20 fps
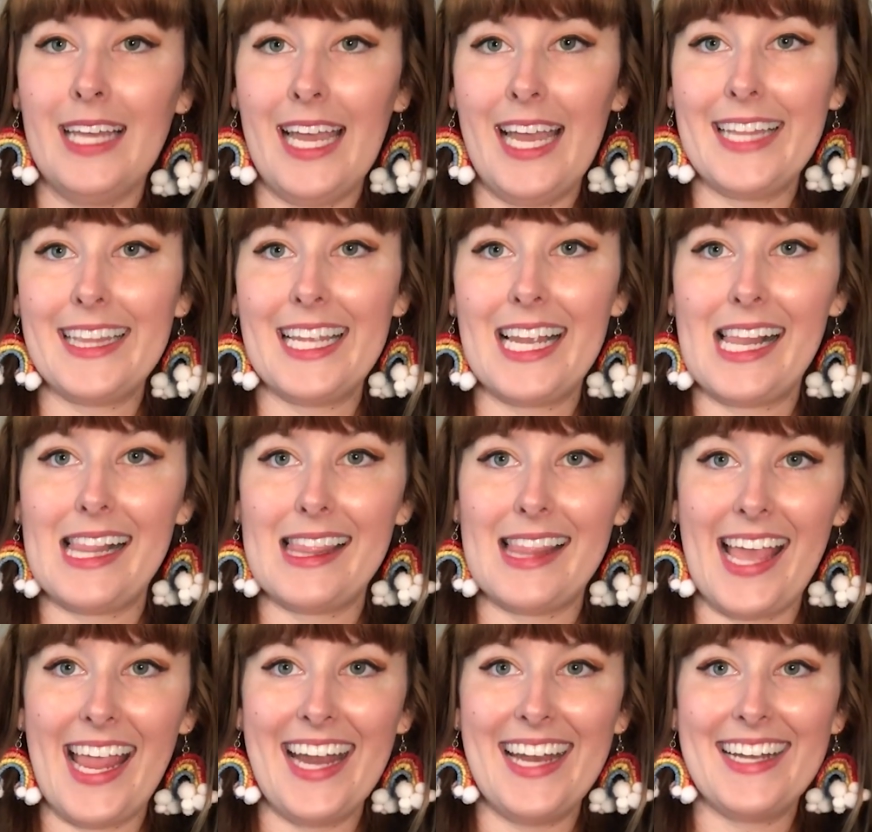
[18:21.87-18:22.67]
And a
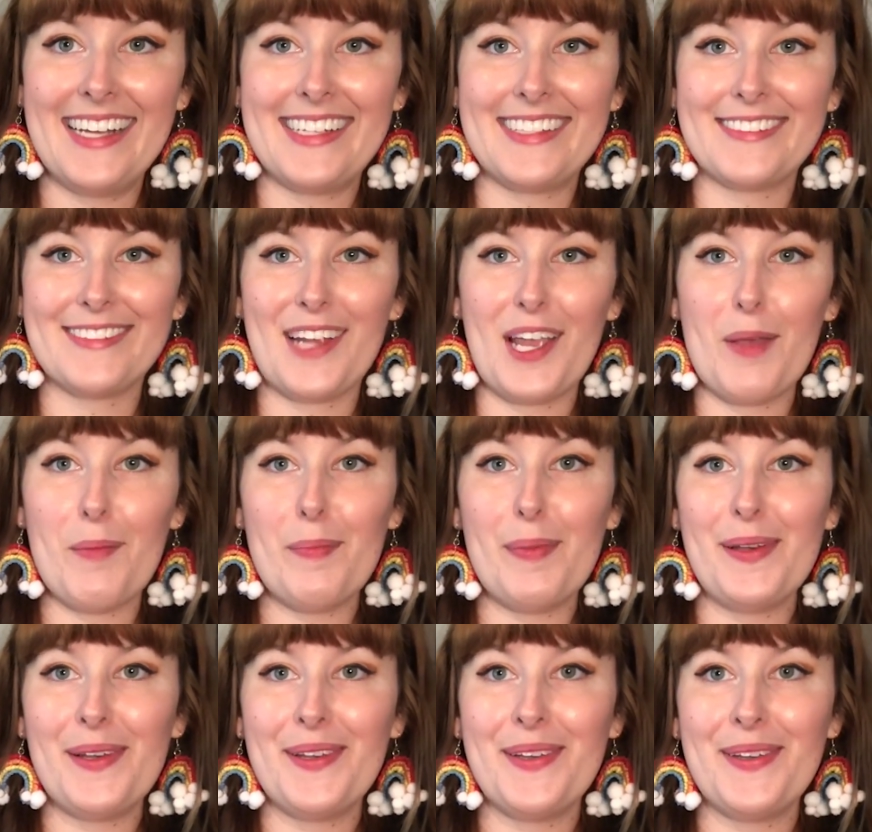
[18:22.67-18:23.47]
lightning rip.
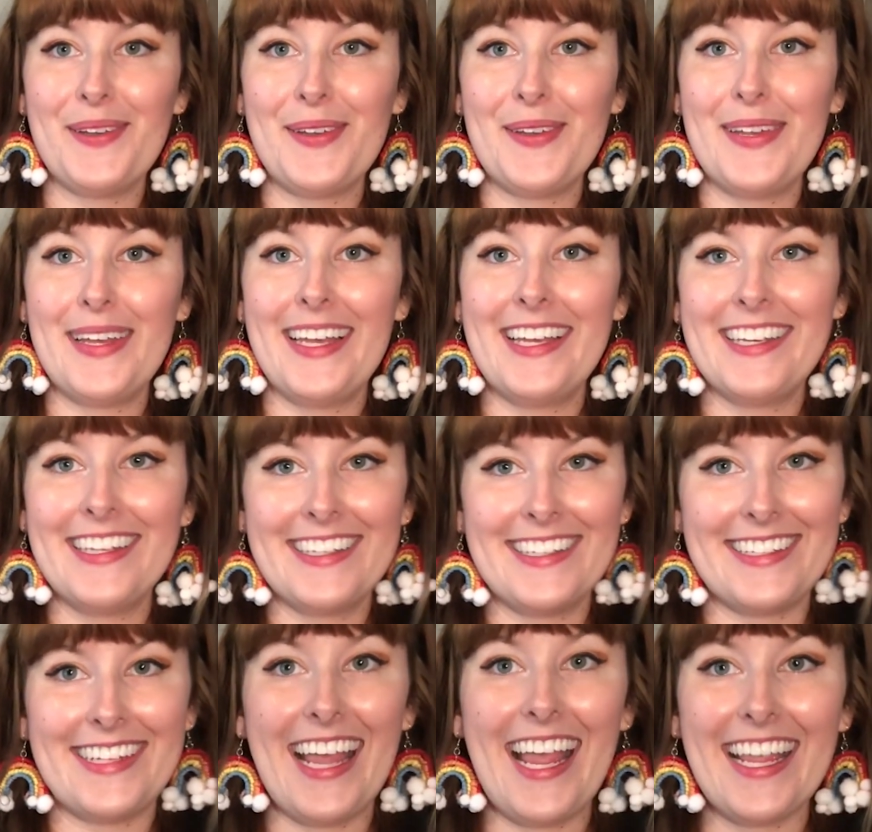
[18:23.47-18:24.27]

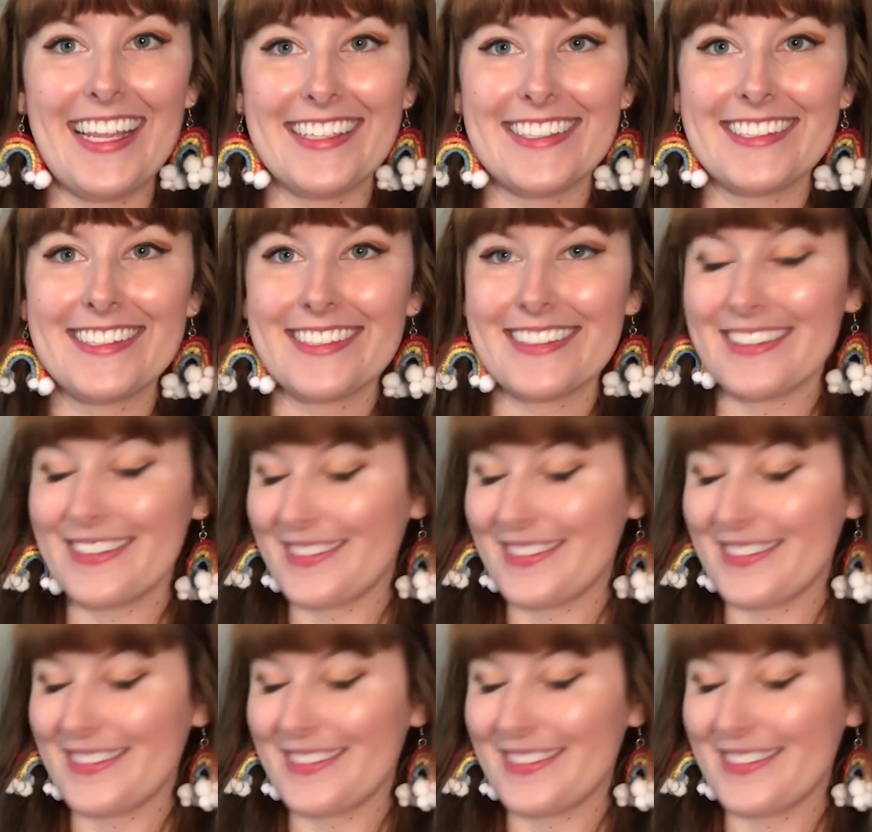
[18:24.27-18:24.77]
Nice.